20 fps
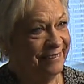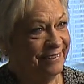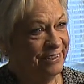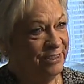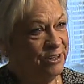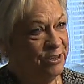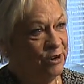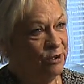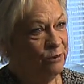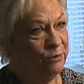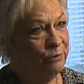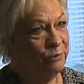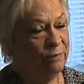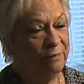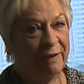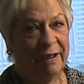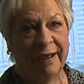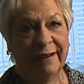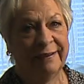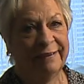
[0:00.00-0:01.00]
You know,
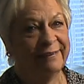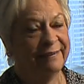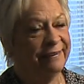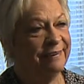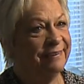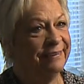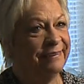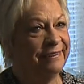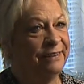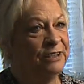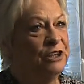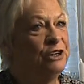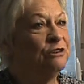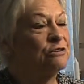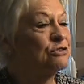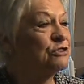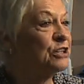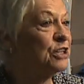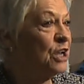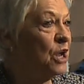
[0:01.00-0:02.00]
like
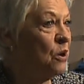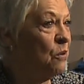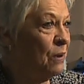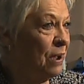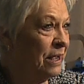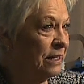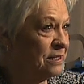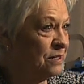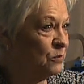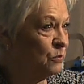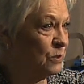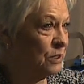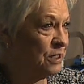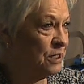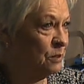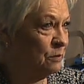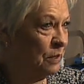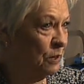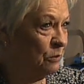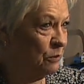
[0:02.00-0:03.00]
years ago I had someone
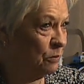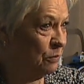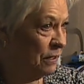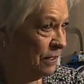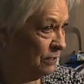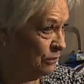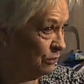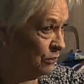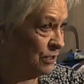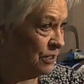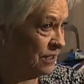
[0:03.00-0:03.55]
tell me I would have made a good